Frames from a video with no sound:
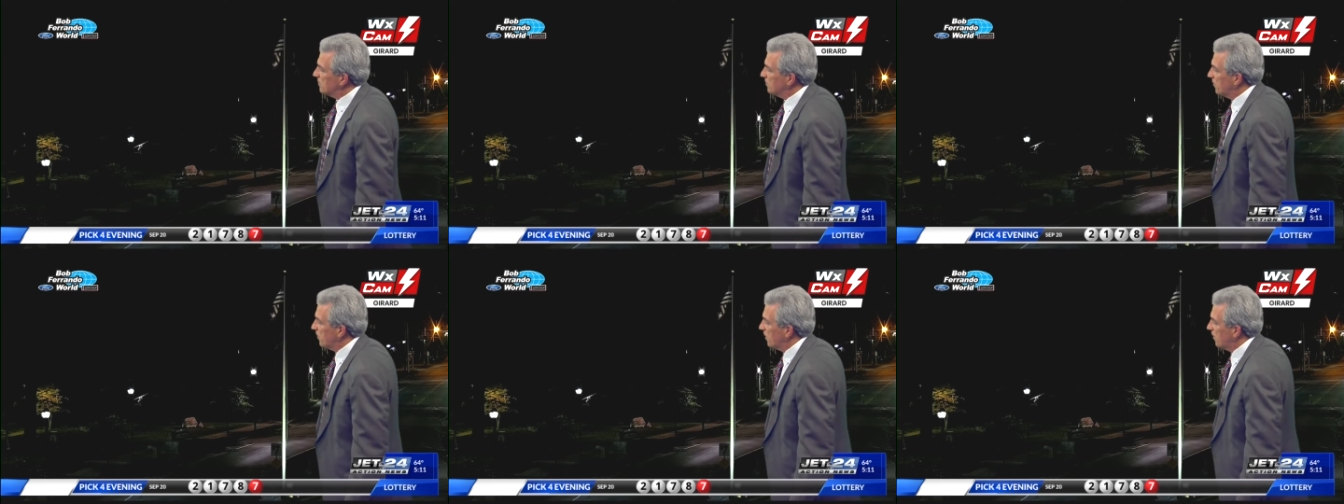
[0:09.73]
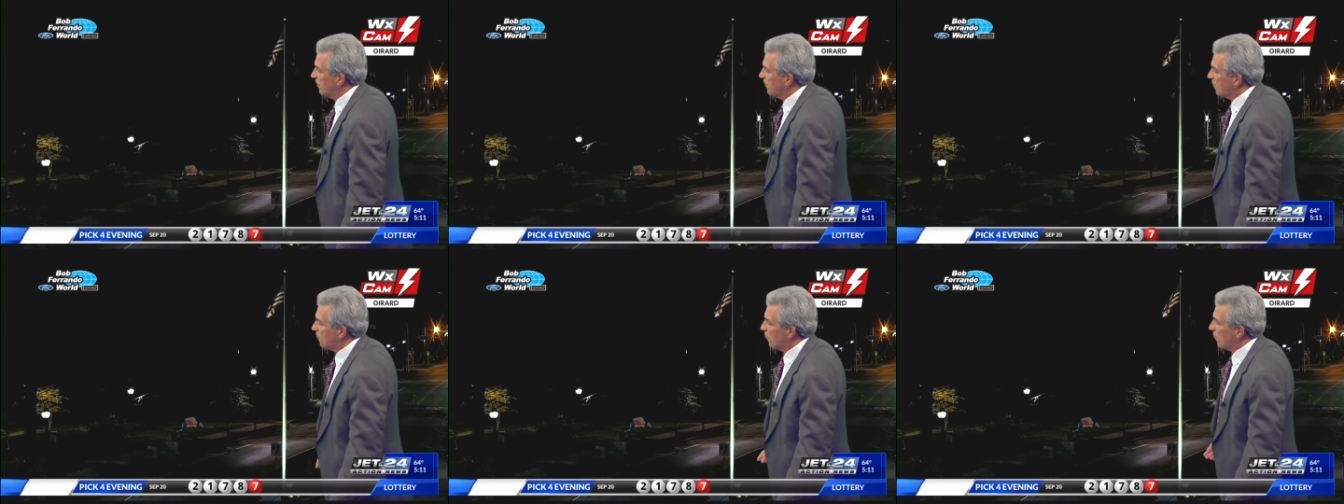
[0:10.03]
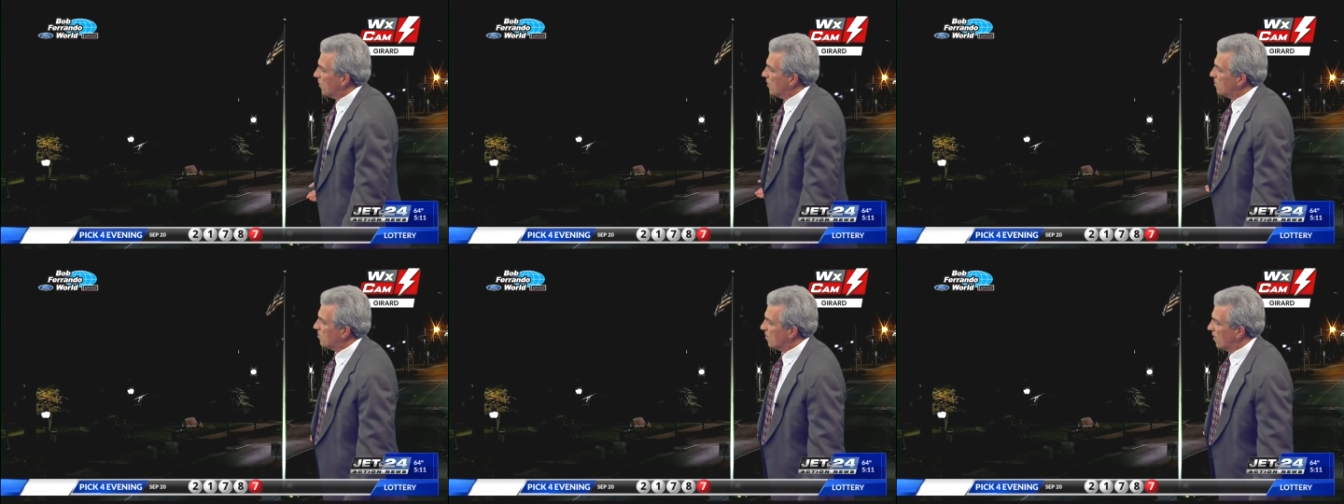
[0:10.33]
a bit of a
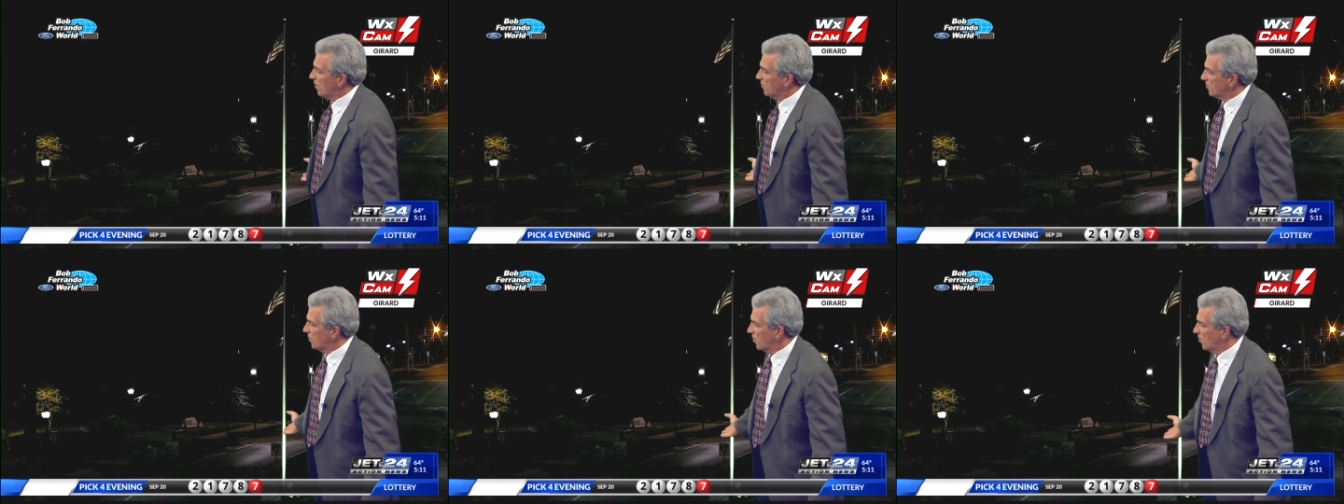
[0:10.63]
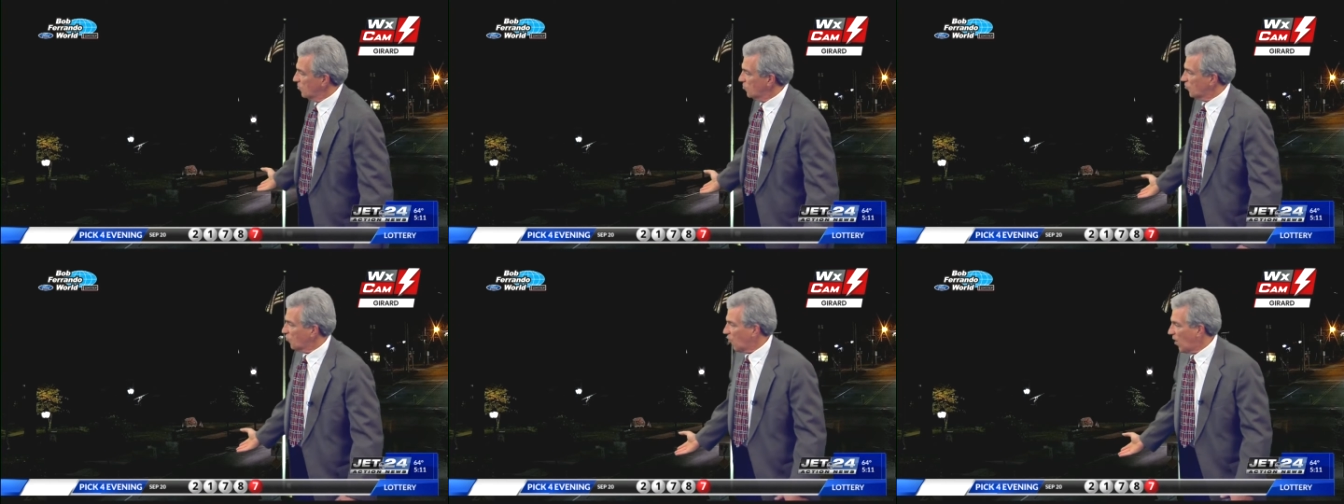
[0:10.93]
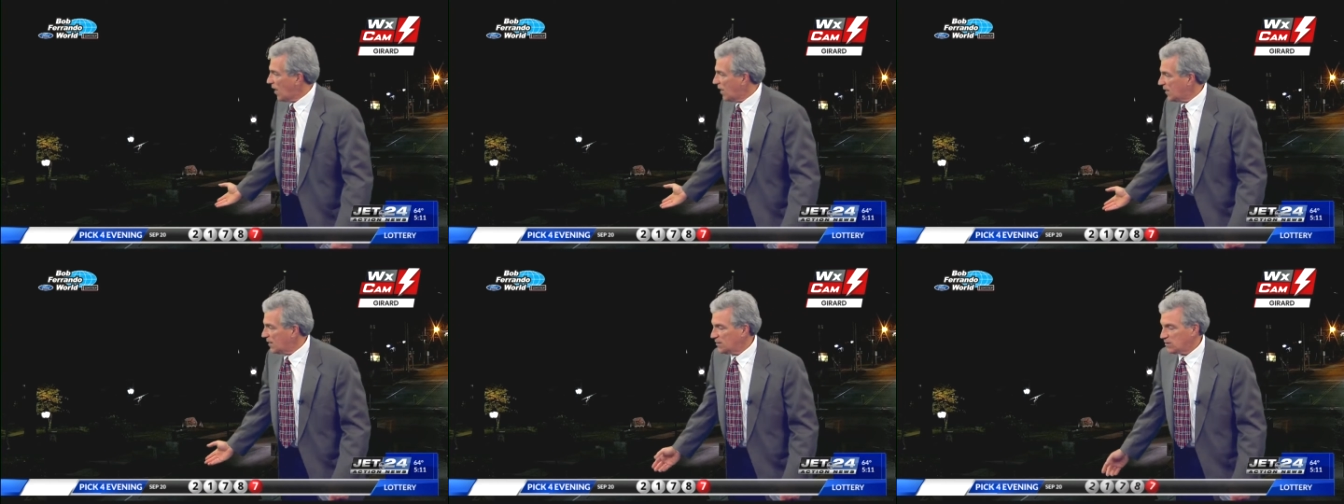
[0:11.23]
breeze out there,
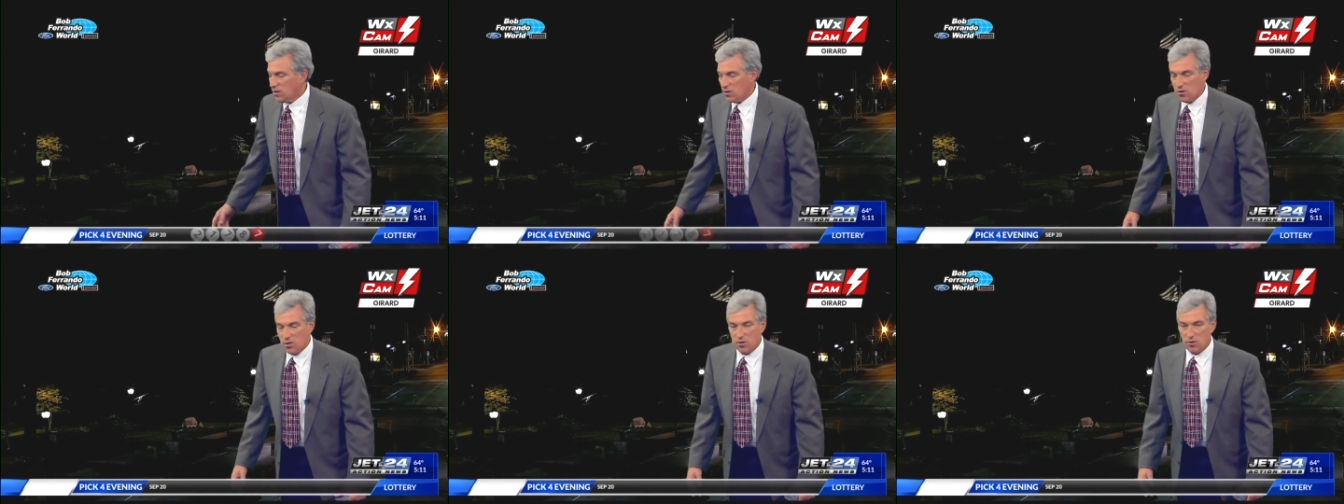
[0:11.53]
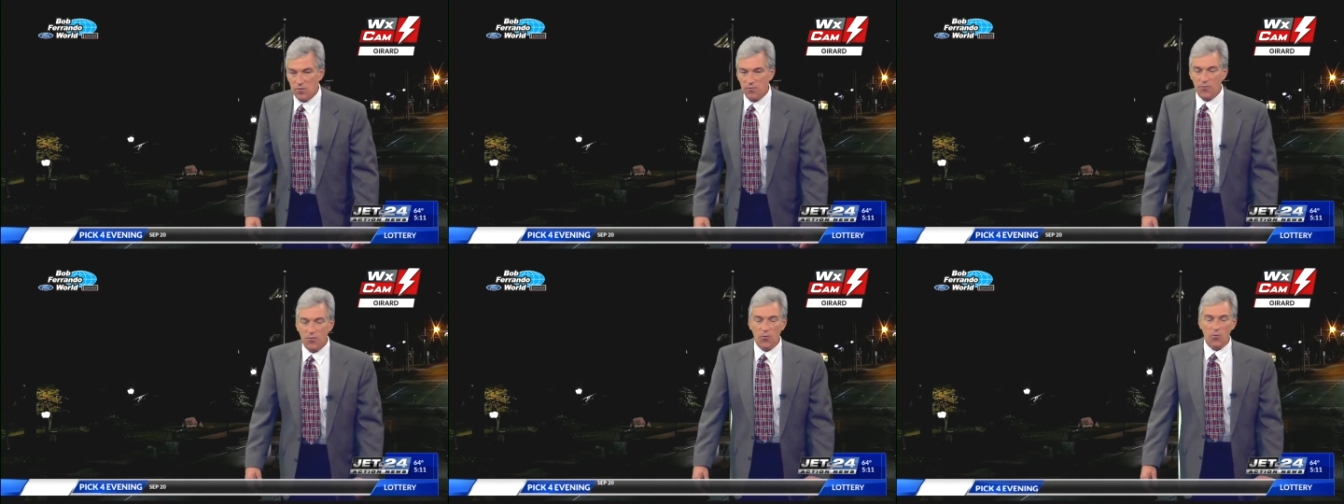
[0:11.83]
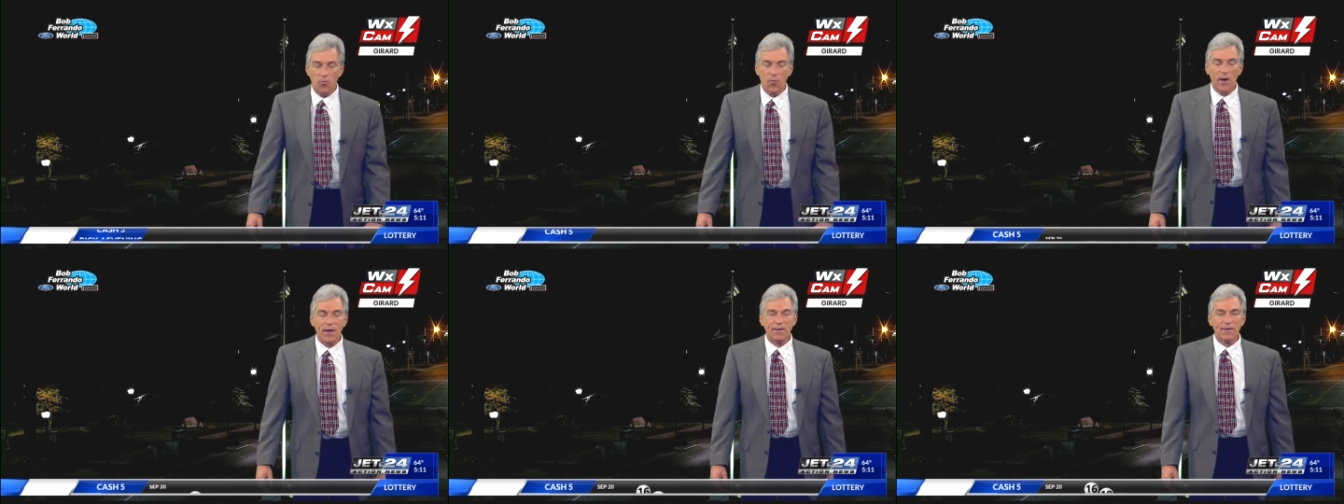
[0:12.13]
dry conditions for
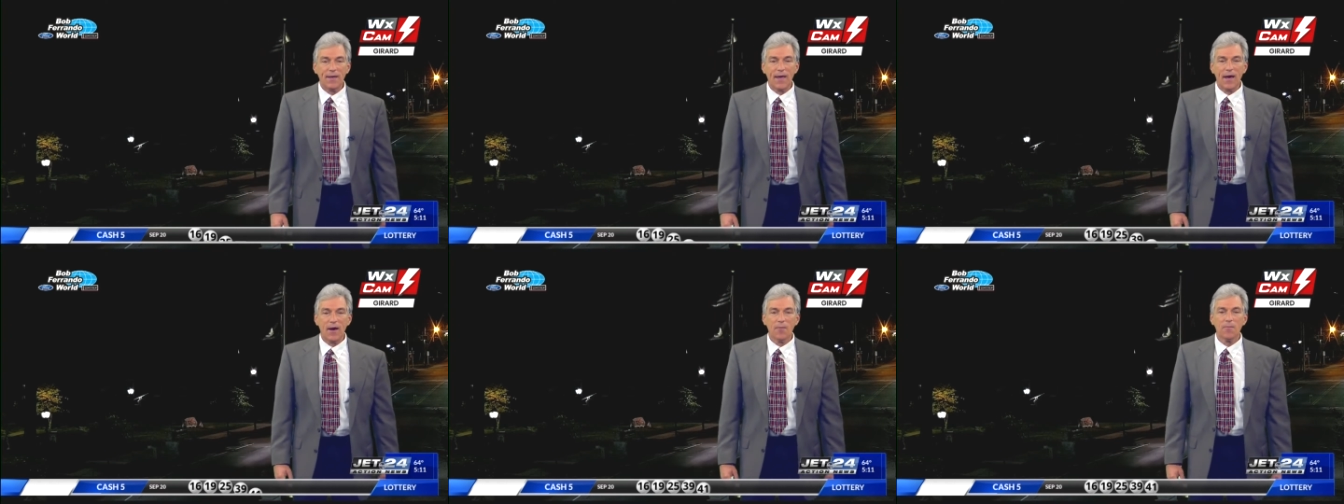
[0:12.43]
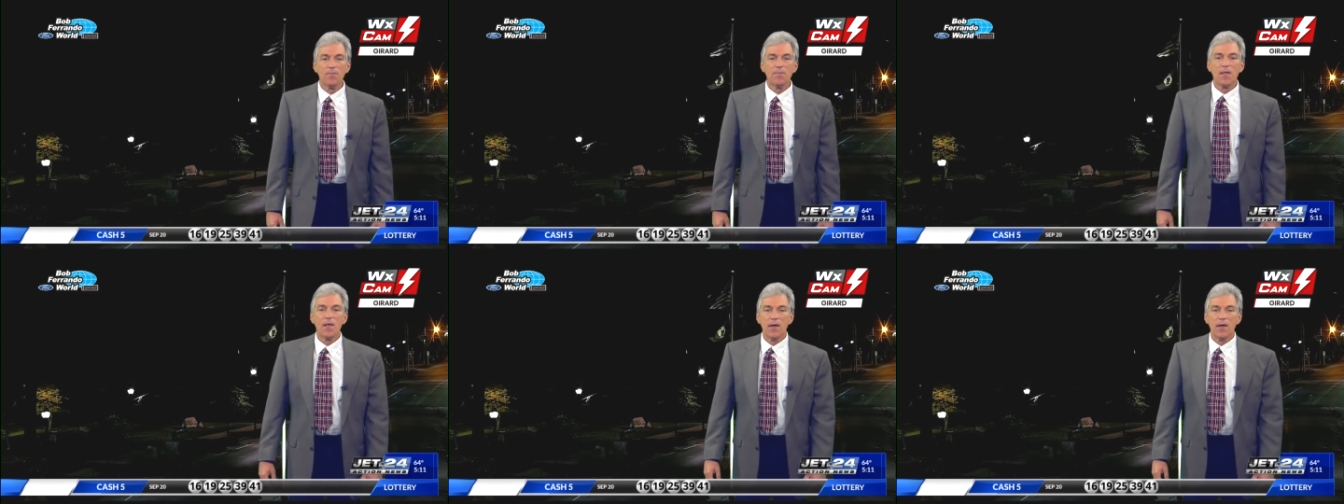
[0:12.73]
right now.